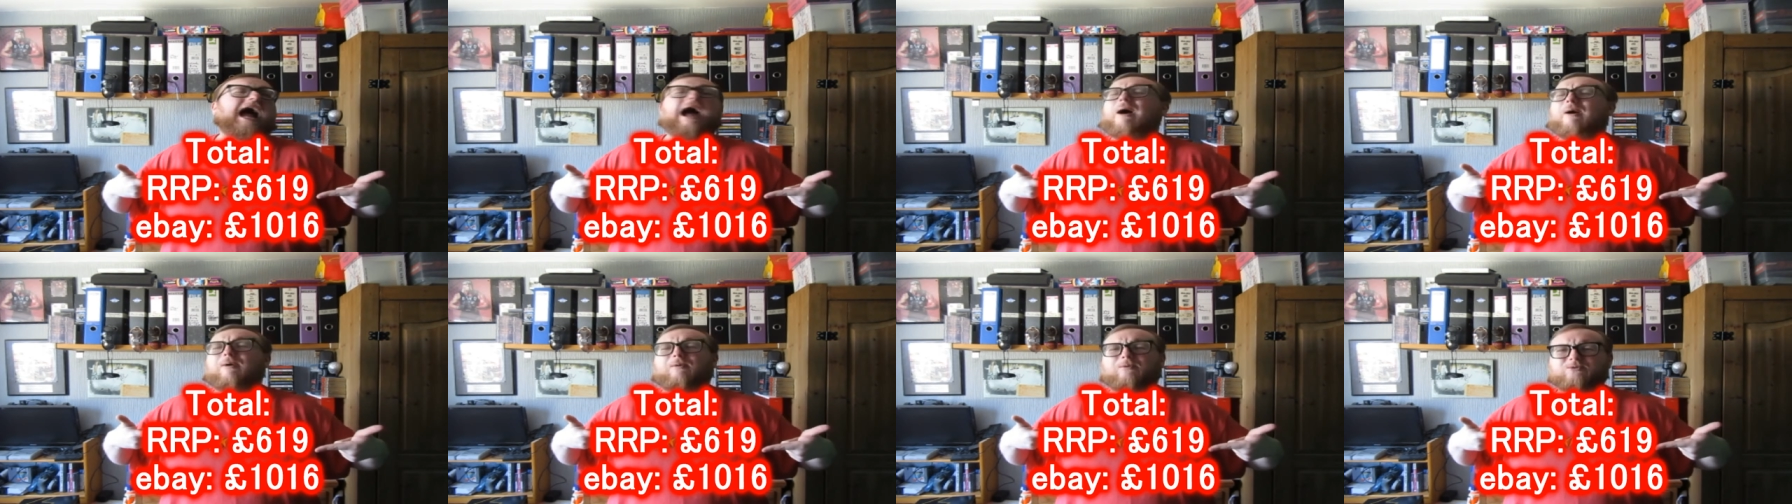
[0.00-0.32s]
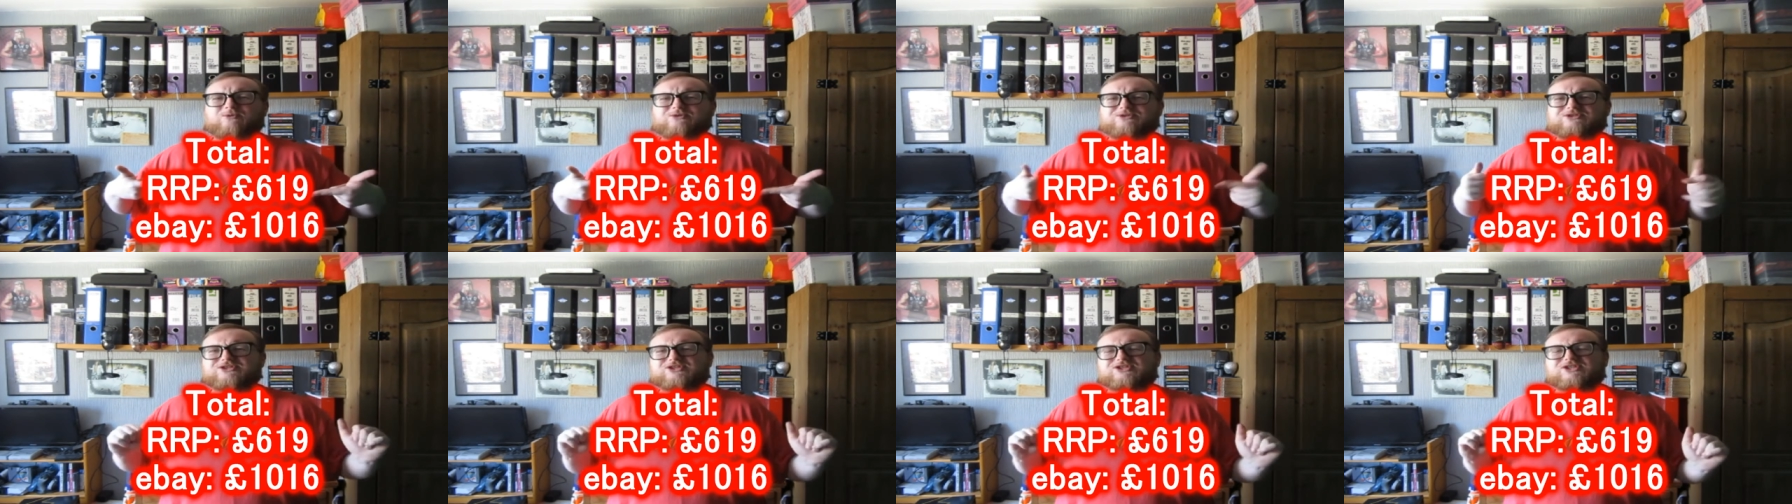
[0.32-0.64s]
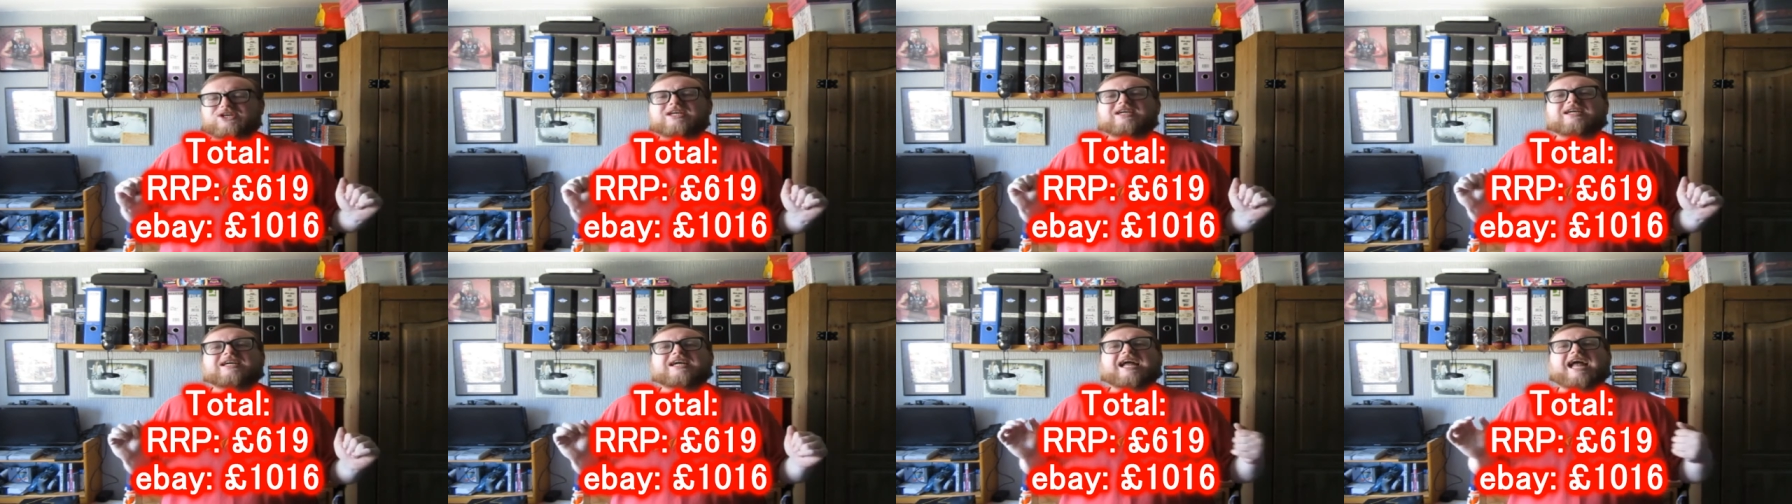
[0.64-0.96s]

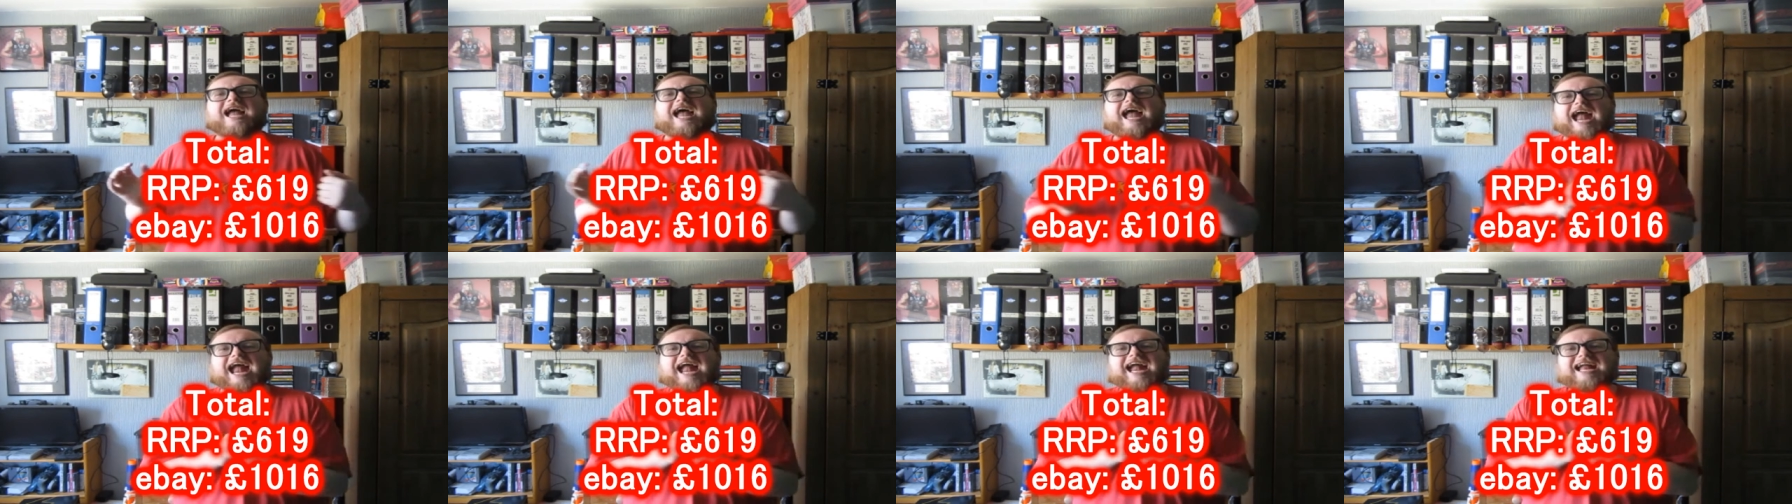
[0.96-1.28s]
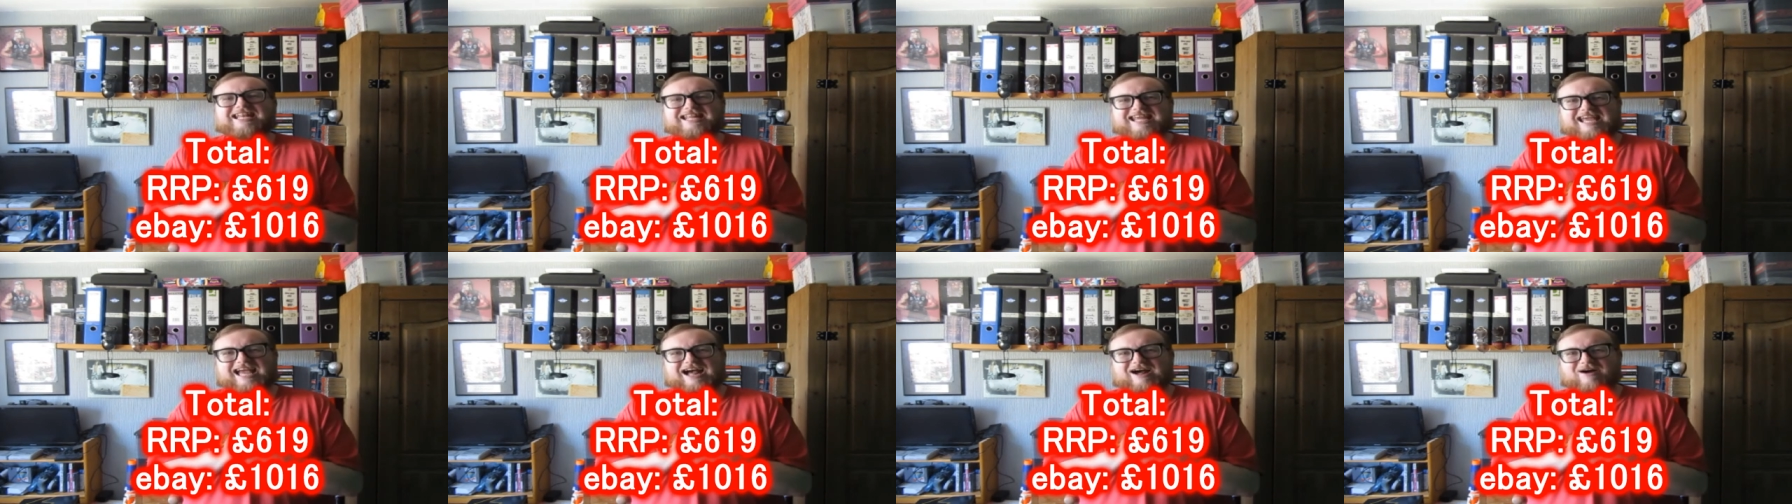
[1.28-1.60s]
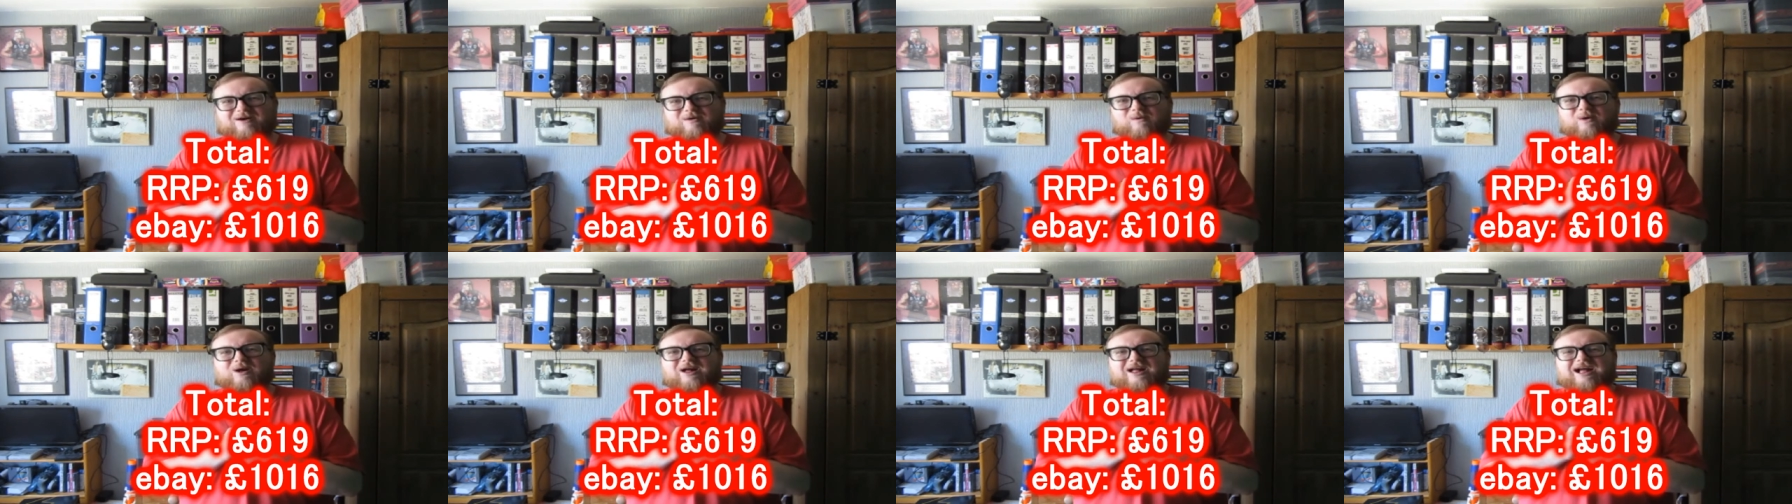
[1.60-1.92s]
ouch
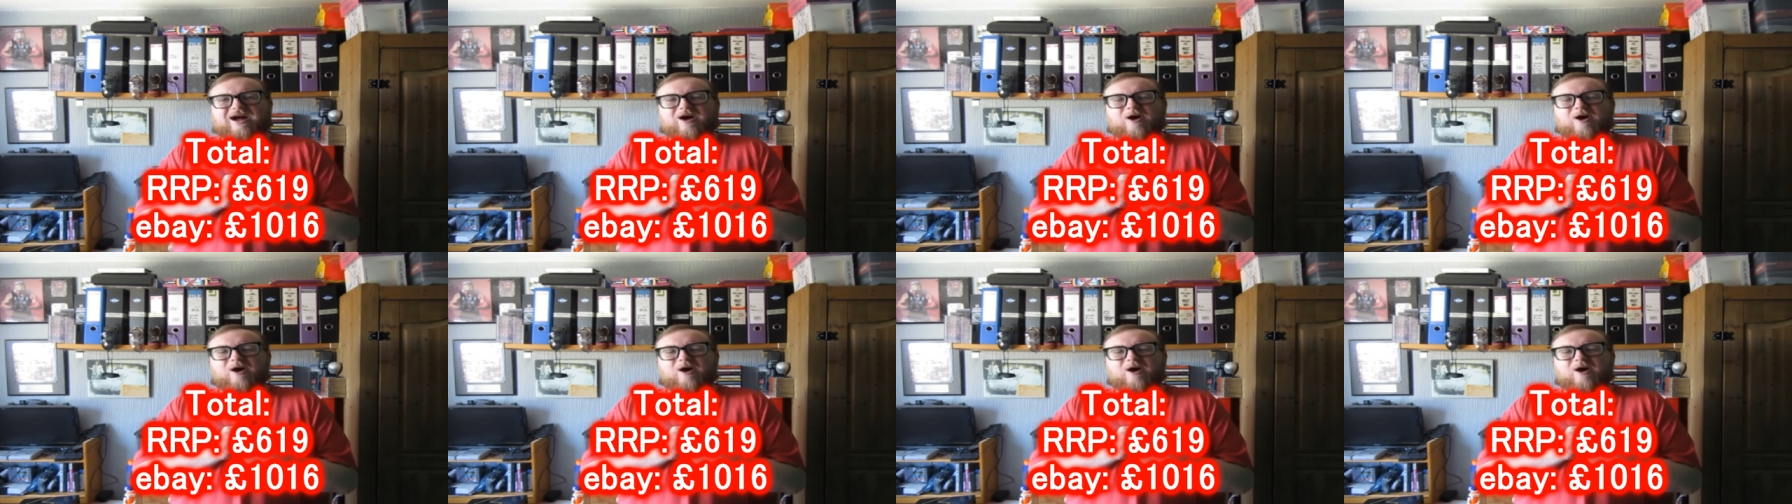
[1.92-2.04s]
anyhow